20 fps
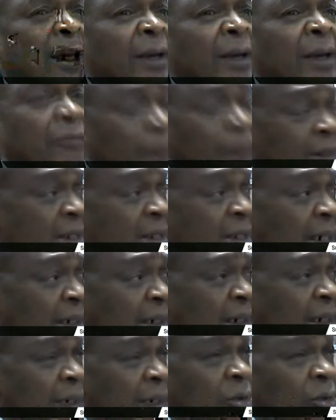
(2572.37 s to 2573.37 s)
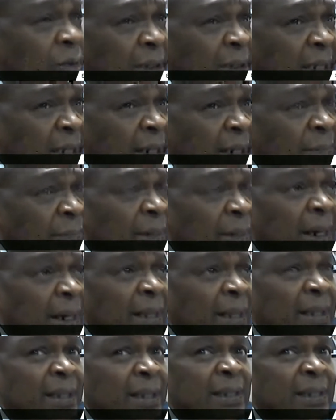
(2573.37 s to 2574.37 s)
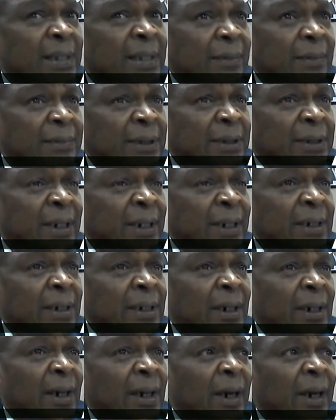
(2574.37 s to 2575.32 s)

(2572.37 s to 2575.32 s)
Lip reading: infrastructure is concerned. But I think it's something that